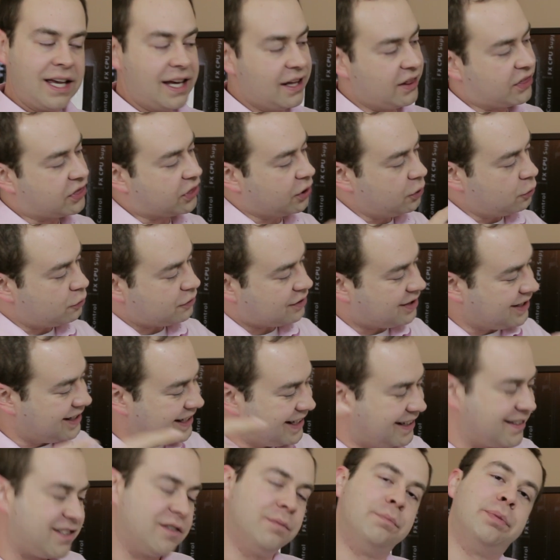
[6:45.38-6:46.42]

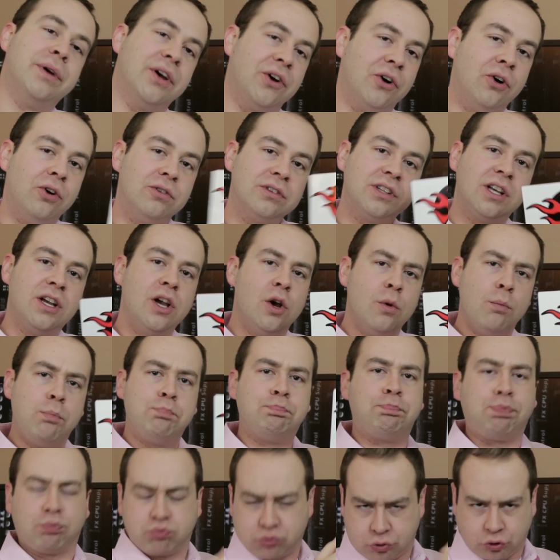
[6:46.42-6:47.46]
Enthusiast built
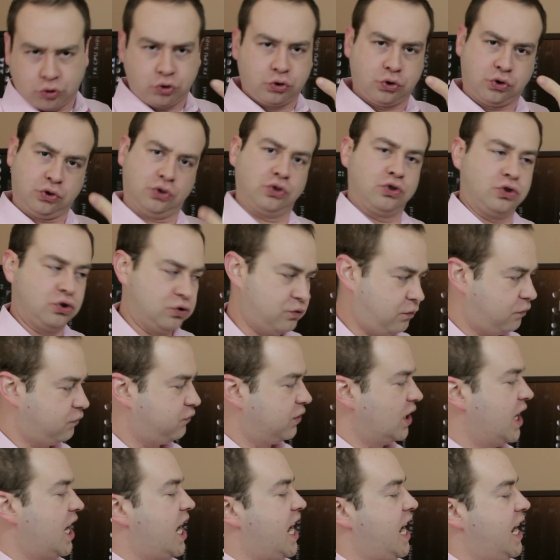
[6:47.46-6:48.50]

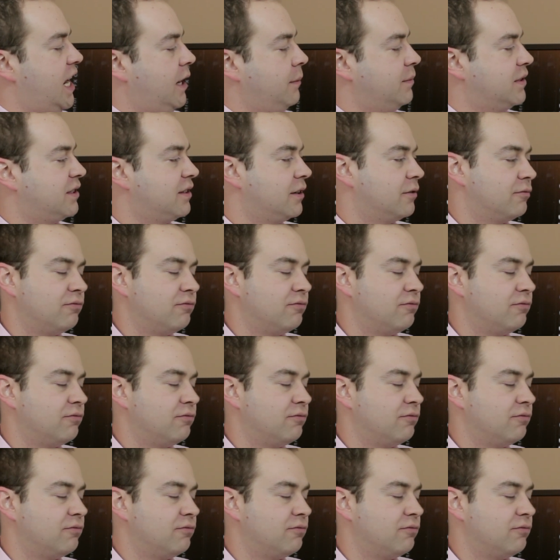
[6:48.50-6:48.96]
flames